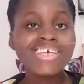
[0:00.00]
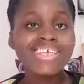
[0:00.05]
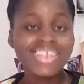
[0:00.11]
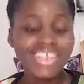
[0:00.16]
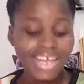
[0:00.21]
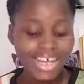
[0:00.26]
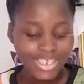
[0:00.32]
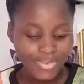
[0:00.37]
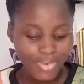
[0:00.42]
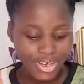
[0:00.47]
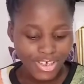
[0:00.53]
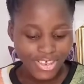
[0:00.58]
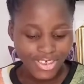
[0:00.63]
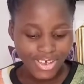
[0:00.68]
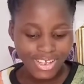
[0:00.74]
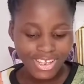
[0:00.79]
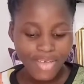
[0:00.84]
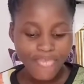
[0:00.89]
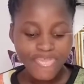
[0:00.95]
Next
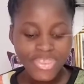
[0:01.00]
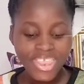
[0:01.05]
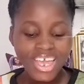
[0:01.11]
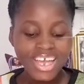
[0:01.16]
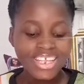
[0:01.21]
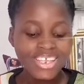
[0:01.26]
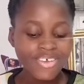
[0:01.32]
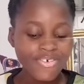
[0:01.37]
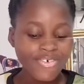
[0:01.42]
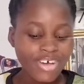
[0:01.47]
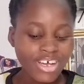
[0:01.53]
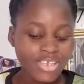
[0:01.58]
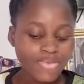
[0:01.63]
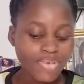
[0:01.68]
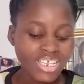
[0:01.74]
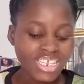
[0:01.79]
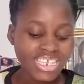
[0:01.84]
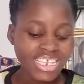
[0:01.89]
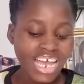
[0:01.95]
question. The first
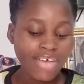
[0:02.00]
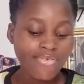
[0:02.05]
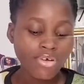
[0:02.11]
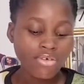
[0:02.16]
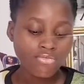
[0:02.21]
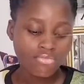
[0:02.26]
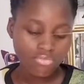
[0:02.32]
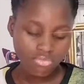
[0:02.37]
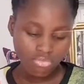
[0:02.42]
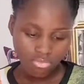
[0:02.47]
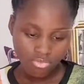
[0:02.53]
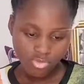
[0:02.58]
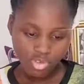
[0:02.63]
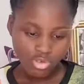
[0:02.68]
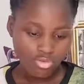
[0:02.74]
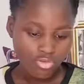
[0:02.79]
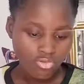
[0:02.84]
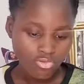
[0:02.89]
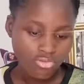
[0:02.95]
person
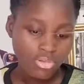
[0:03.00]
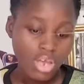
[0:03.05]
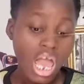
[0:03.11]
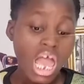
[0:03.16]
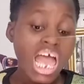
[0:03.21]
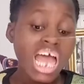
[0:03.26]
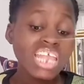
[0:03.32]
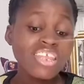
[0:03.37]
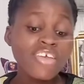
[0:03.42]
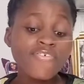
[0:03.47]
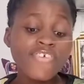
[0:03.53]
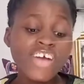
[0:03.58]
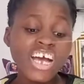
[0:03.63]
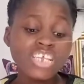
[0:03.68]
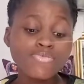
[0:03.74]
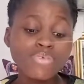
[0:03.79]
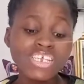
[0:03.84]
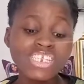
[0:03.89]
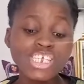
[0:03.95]

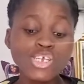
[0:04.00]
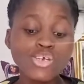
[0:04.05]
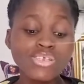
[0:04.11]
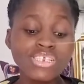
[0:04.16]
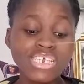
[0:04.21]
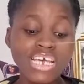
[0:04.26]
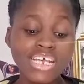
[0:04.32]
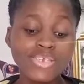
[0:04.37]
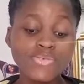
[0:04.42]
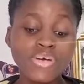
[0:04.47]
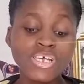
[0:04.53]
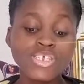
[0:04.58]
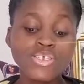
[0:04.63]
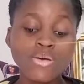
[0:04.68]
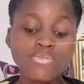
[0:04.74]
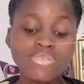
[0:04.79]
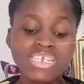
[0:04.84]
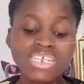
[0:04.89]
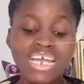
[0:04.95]
you text when
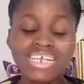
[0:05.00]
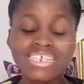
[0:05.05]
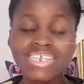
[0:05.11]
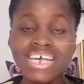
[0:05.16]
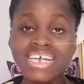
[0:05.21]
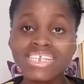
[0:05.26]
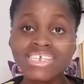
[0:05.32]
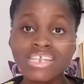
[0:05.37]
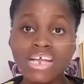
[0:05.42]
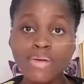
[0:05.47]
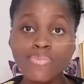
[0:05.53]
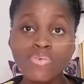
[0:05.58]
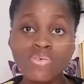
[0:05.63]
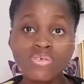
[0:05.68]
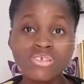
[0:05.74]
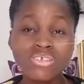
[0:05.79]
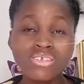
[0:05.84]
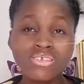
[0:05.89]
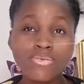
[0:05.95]
something exciting
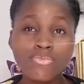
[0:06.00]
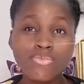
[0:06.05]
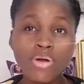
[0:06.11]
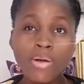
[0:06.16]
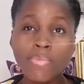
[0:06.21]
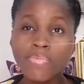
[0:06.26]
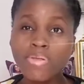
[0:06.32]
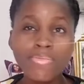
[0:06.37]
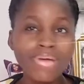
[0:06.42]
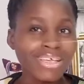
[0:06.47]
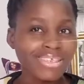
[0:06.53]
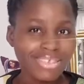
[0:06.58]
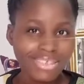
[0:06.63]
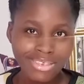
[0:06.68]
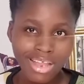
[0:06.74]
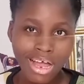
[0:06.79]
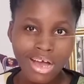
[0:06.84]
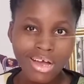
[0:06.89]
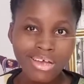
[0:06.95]
happens, probably my
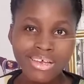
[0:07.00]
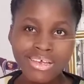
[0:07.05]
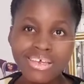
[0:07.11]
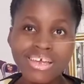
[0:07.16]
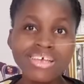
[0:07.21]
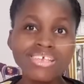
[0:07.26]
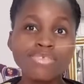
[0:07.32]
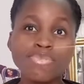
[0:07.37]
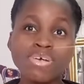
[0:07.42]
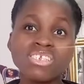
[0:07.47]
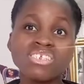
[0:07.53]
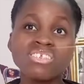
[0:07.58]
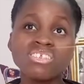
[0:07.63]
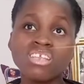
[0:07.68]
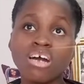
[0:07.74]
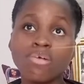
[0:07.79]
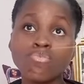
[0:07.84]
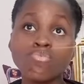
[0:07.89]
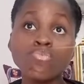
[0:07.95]
sister. Yes, my
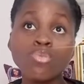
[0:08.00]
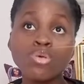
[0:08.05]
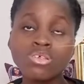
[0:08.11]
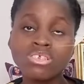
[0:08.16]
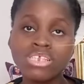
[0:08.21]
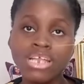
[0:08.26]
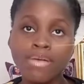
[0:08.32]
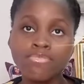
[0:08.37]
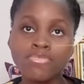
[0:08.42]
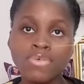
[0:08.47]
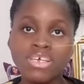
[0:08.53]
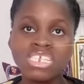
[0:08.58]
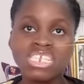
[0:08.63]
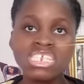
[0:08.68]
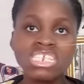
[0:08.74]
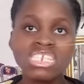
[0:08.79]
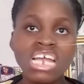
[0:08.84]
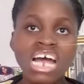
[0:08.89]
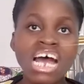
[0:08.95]
sister, most times my
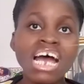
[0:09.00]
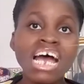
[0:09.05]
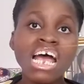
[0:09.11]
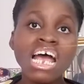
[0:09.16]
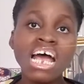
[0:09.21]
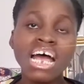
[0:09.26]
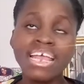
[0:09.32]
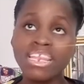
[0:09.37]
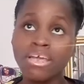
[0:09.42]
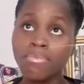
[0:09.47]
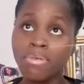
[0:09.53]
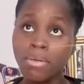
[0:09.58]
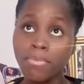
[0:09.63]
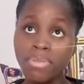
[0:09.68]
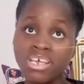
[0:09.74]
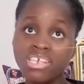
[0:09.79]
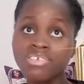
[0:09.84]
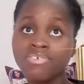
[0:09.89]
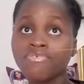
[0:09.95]
sister, and then my
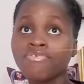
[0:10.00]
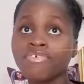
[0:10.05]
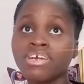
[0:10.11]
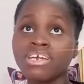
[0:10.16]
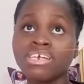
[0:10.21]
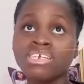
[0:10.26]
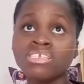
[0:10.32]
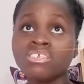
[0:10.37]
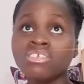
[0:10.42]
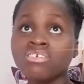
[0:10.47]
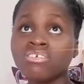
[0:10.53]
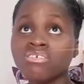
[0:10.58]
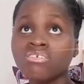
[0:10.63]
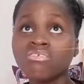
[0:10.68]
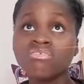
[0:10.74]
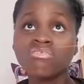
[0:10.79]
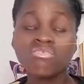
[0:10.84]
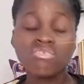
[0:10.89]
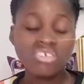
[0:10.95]
best friend.
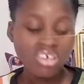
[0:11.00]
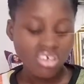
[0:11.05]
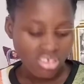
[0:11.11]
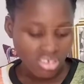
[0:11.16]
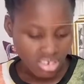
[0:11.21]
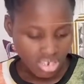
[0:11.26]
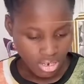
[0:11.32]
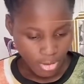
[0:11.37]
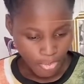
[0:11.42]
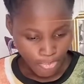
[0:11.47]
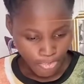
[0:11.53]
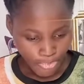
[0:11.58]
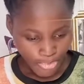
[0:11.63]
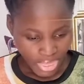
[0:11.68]
Yes.